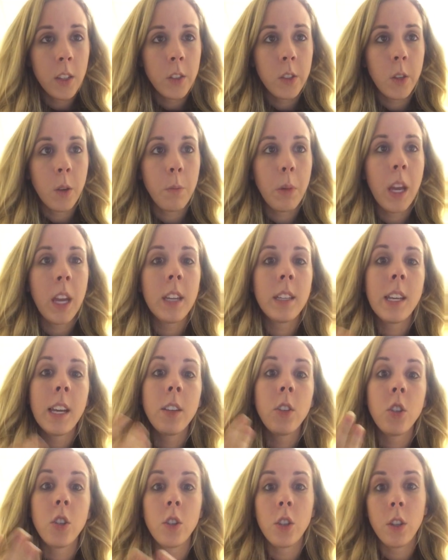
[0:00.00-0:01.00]
So pay
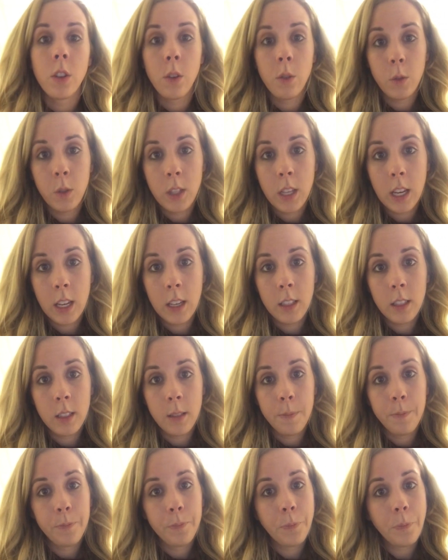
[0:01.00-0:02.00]
attention to those things,